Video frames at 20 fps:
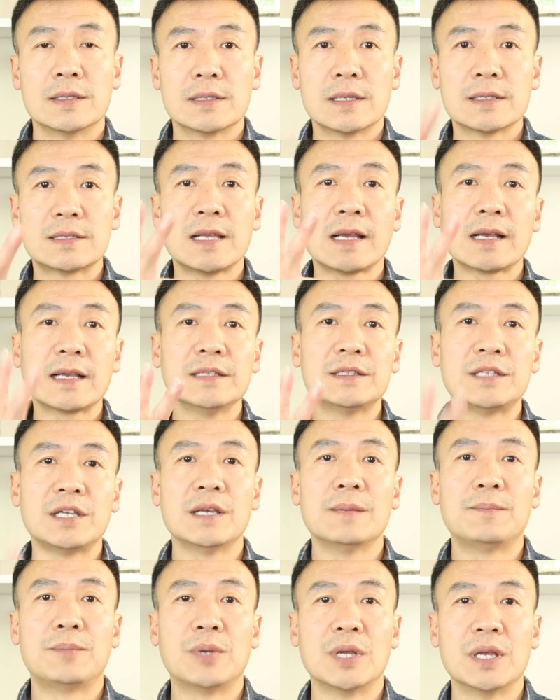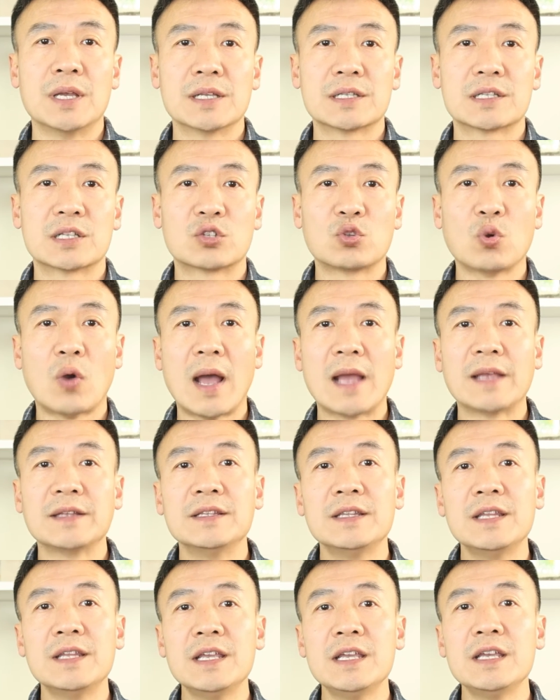The second tip is, do I
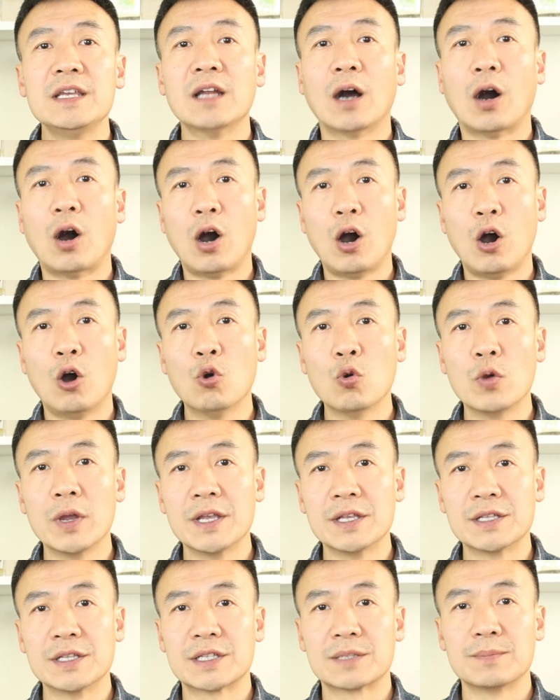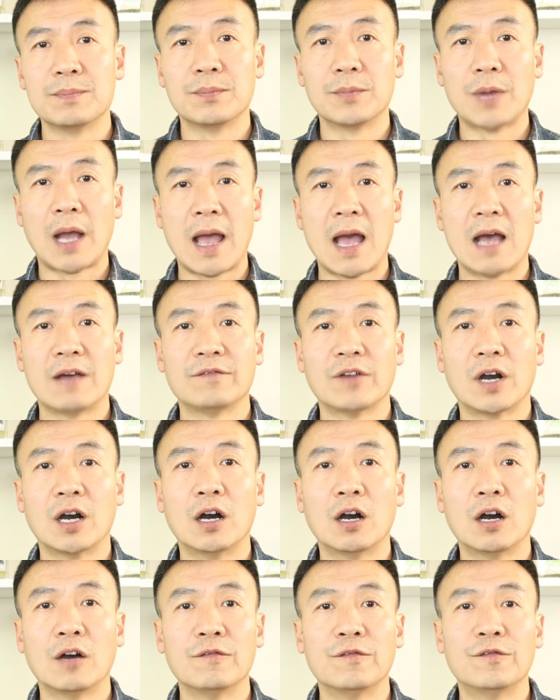need always have
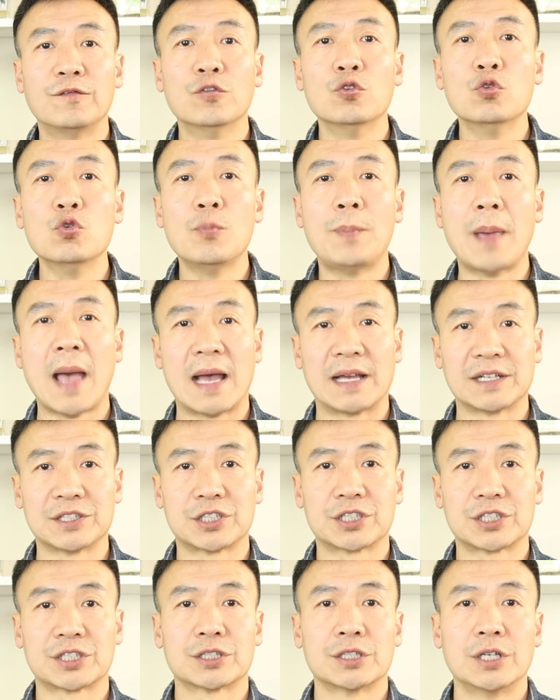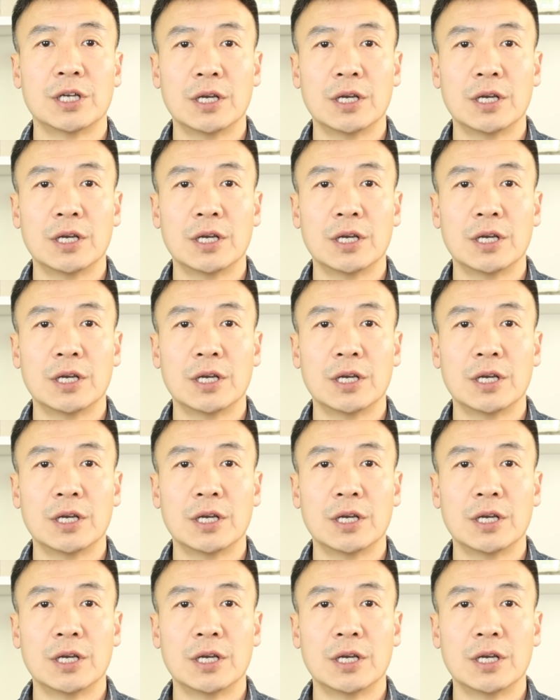a full batch?